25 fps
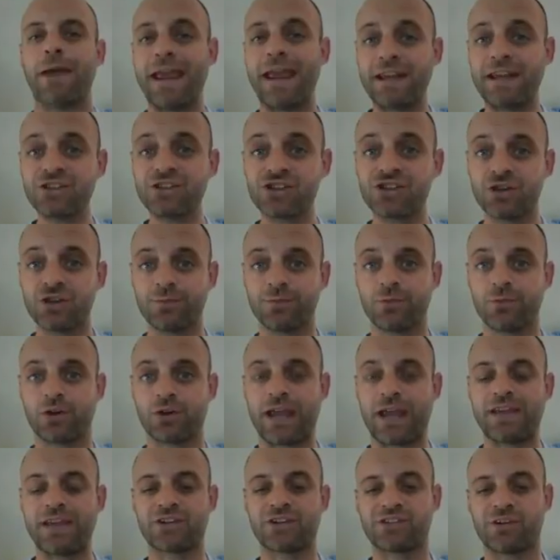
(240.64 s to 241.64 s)
page.
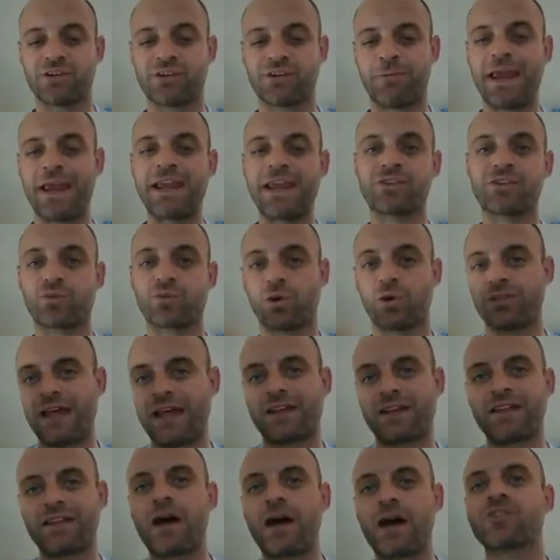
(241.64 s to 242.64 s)
Okay, there's a page
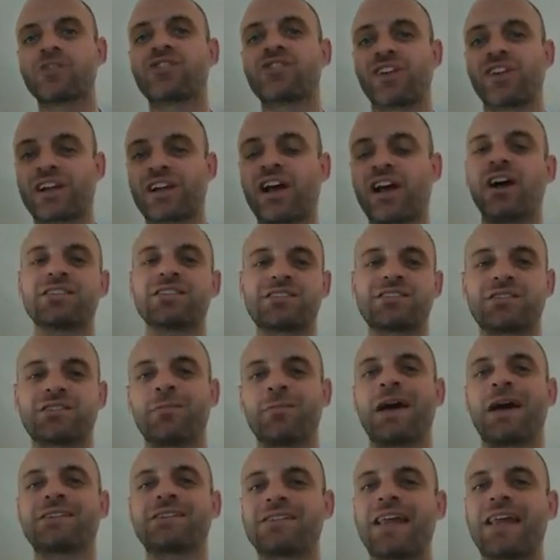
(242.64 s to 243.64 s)
that allows you to
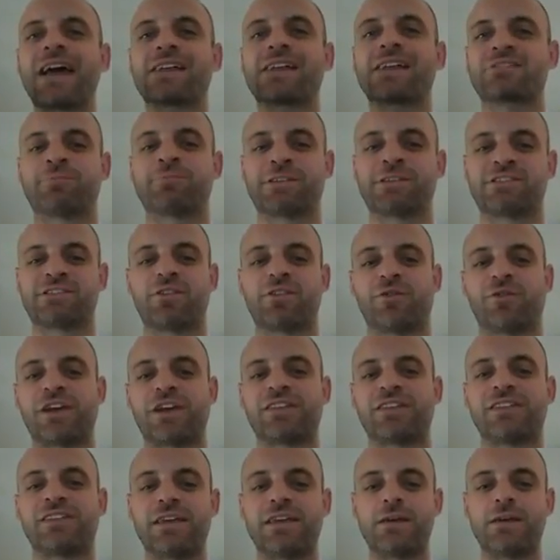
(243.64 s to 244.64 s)
customize that
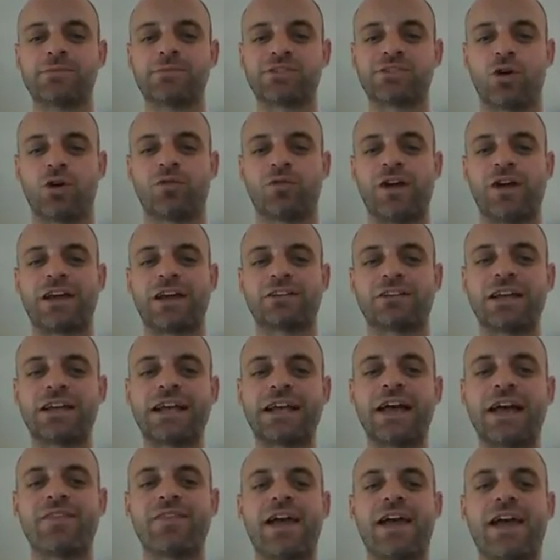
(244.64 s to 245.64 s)
specific theme. So if I
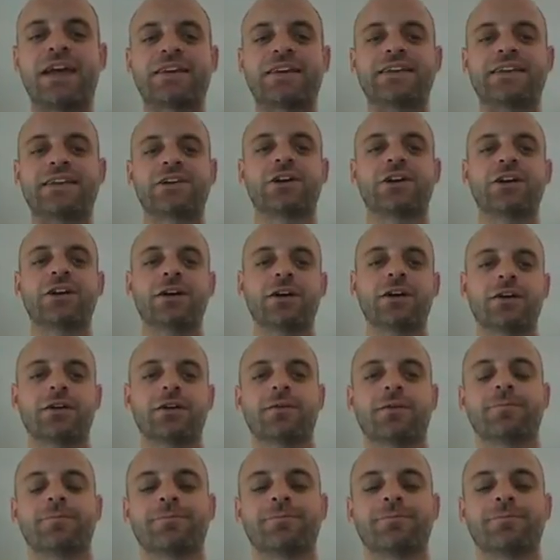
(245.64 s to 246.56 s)
click on that here,